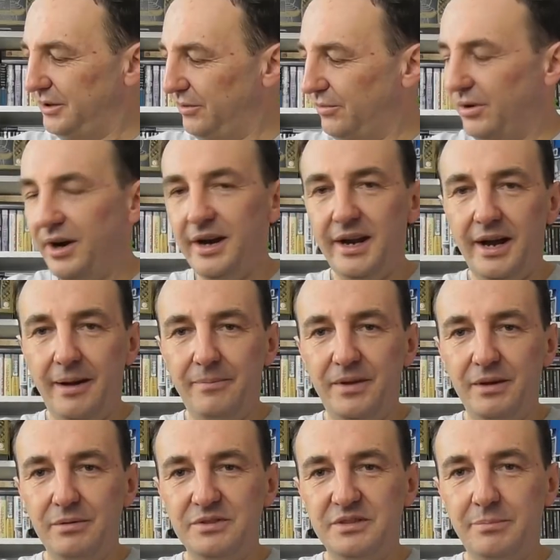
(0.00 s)
right arm
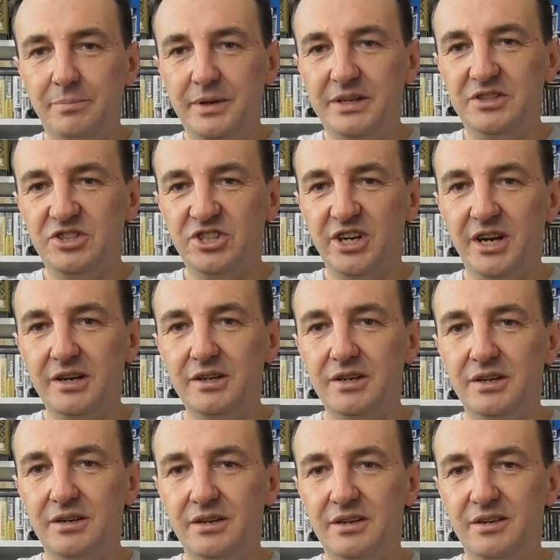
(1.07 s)
there was a big chunk
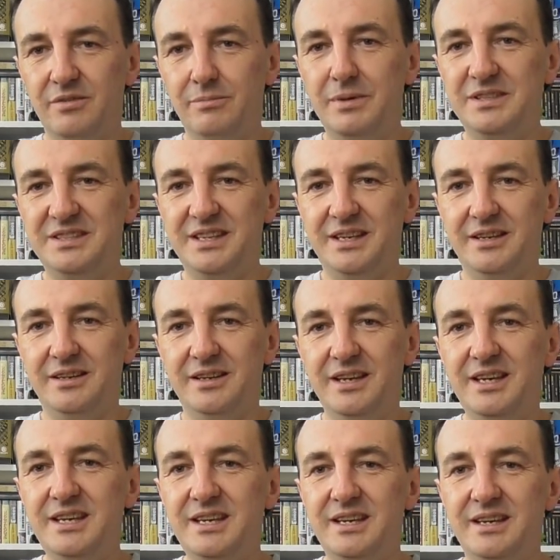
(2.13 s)
missing
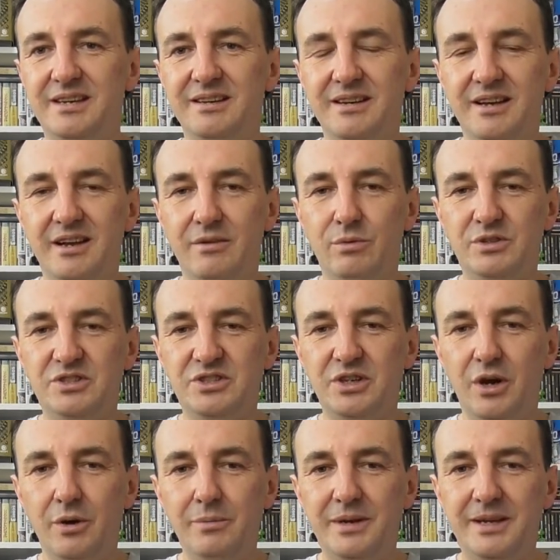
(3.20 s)
here, which
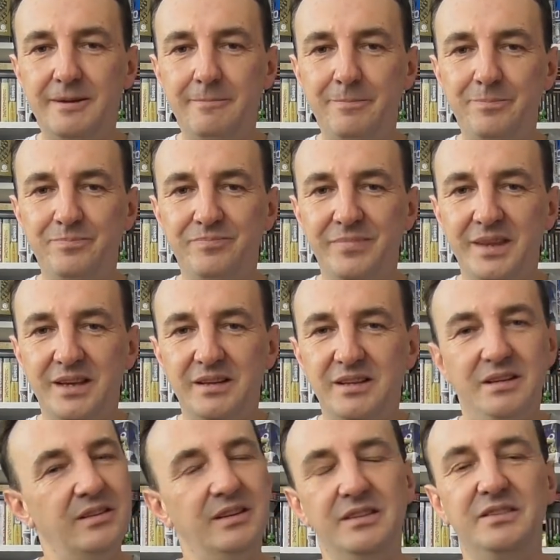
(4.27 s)
told me
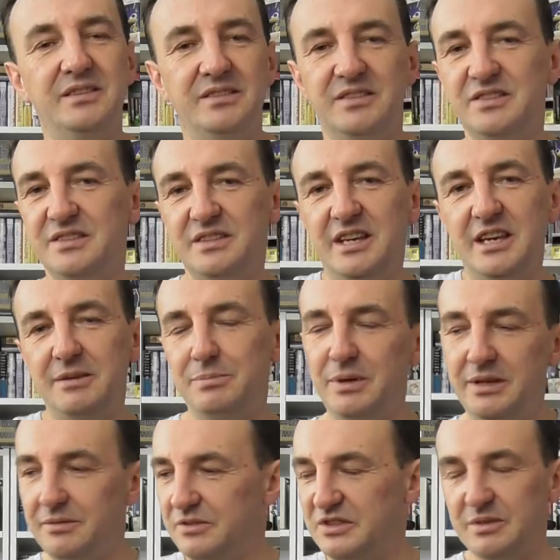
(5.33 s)
he'd
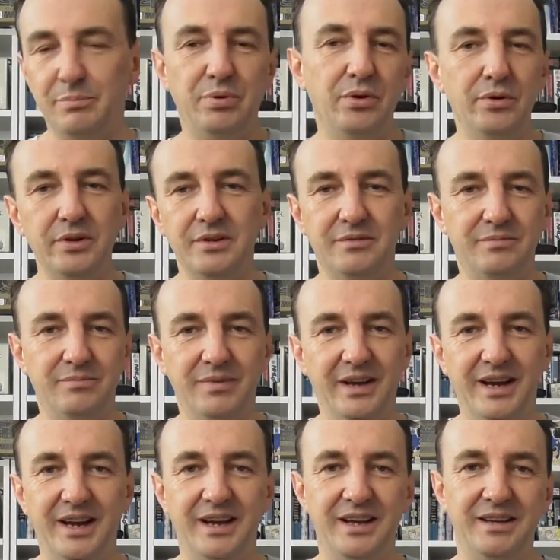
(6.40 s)
been supported
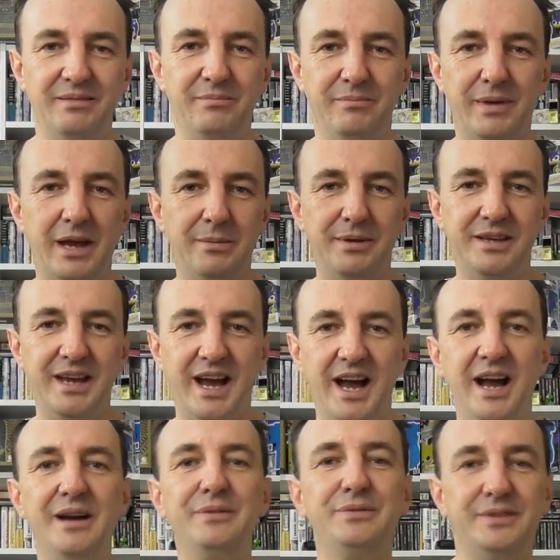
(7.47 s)
maybe
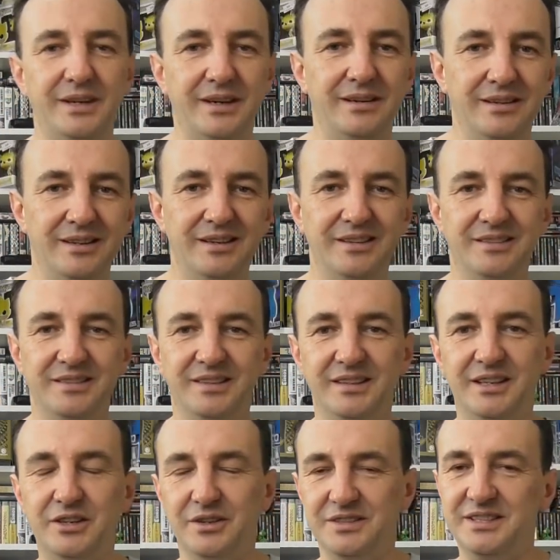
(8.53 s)
after
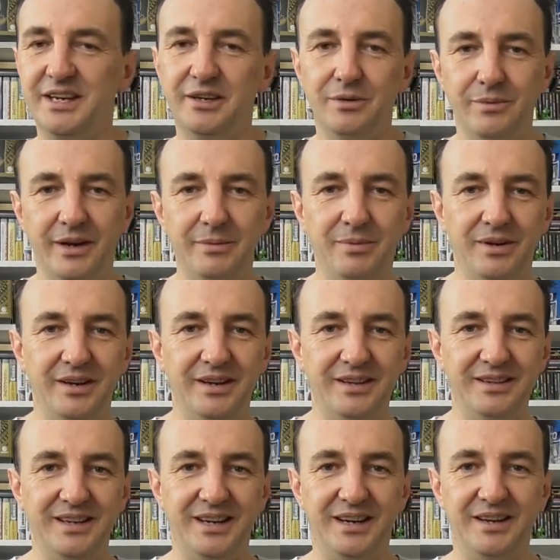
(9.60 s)
he got taken away
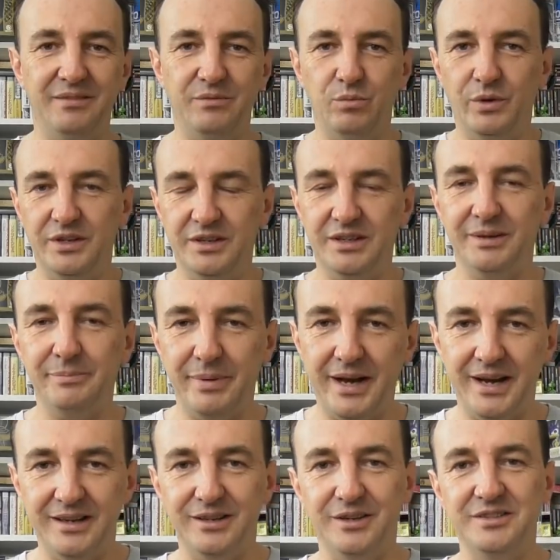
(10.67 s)
by when the
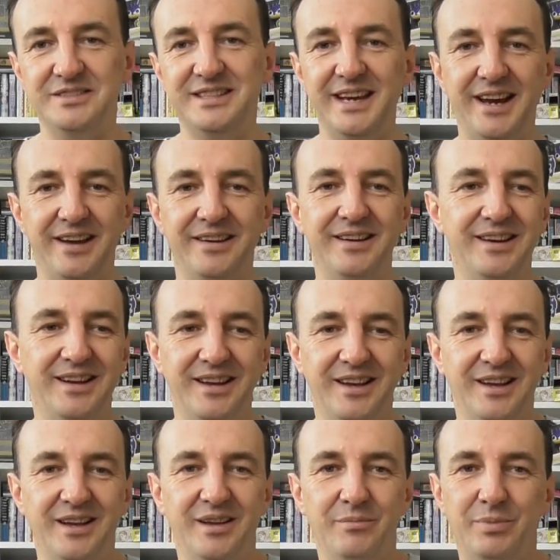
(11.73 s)
park closed down.
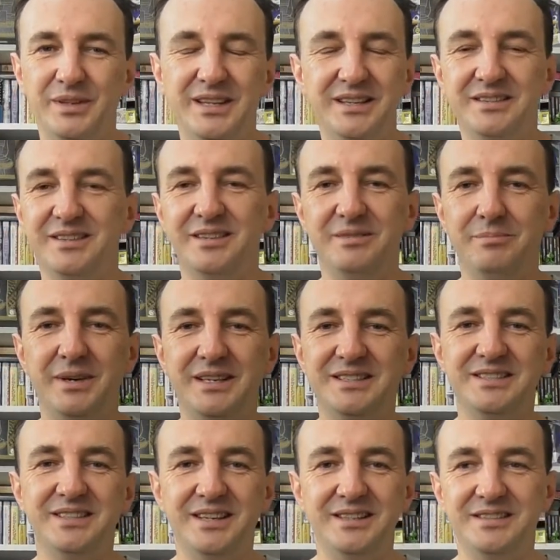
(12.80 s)
But that didn't make
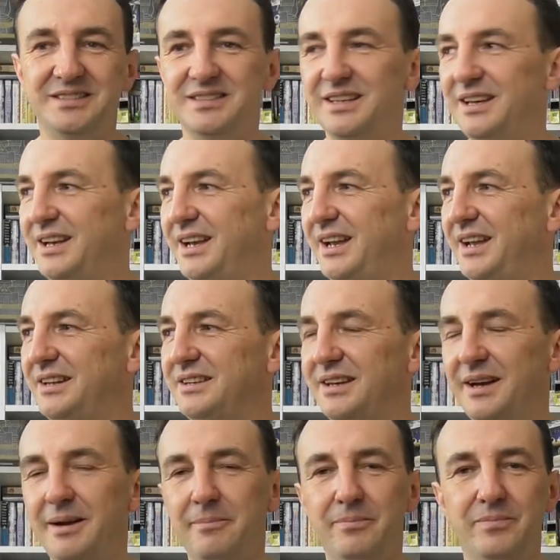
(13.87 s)
sense.
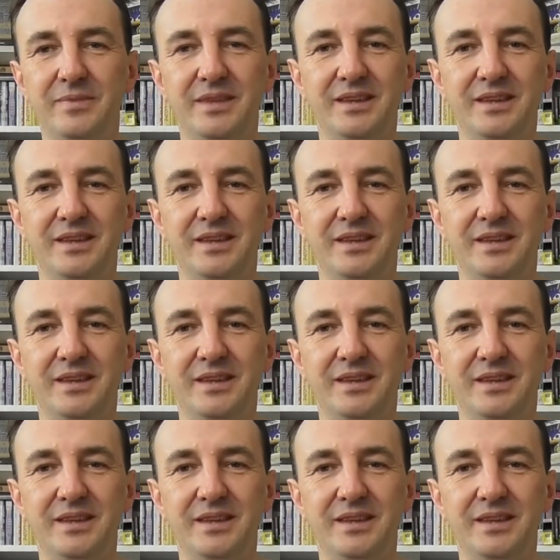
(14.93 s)
And